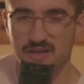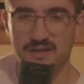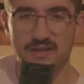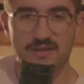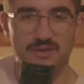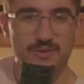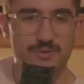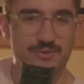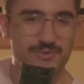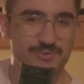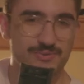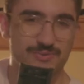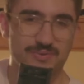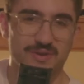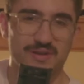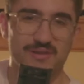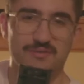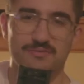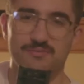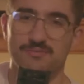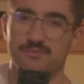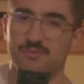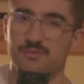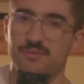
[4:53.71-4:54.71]
of goes right
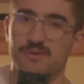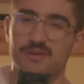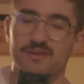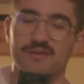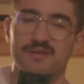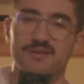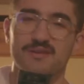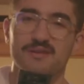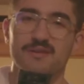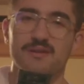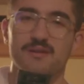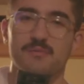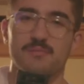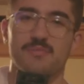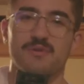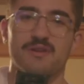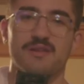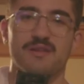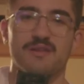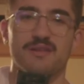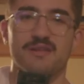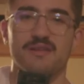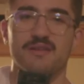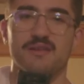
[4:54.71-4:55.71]
through it, but
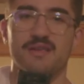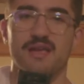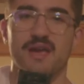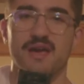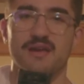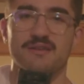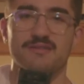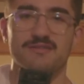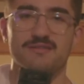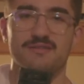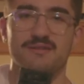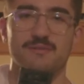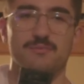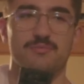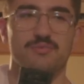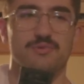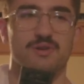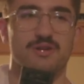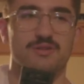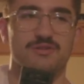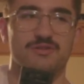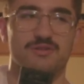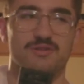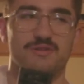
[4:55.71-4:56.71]
it casts the
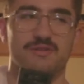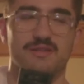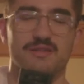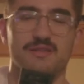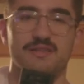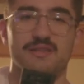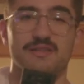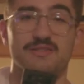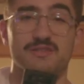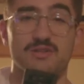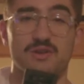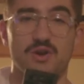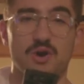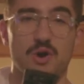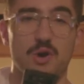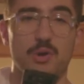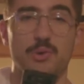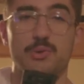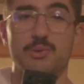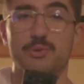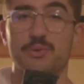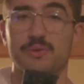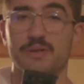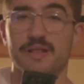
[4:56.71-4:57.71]
impression that it's
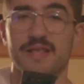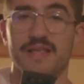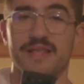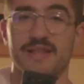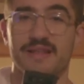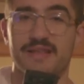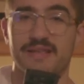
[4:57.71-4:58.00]
underlit.